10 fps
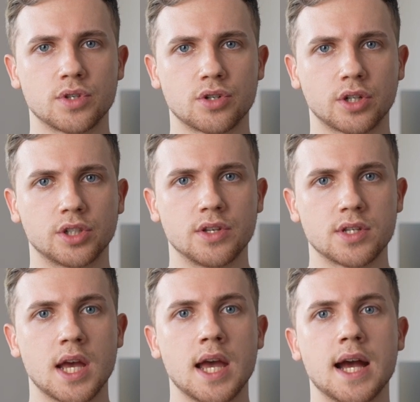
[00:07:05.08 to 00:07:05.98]

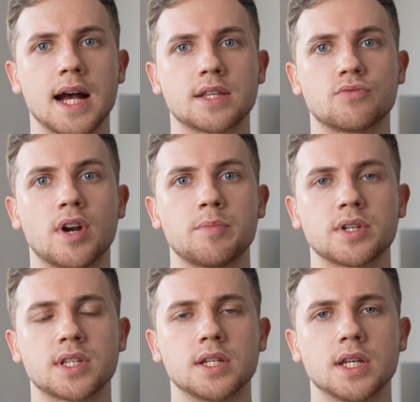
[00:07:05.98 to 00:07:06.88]
structures as
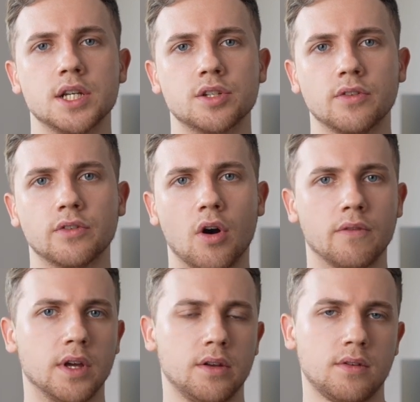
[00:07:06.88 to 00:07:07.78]
representations
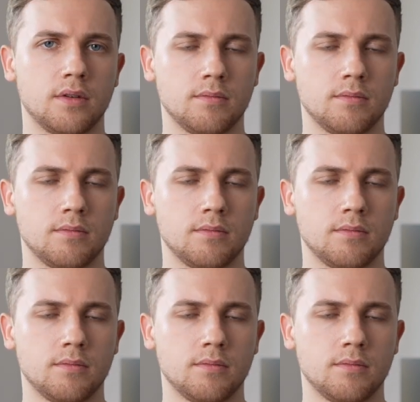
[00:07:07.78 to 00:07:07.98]
of it.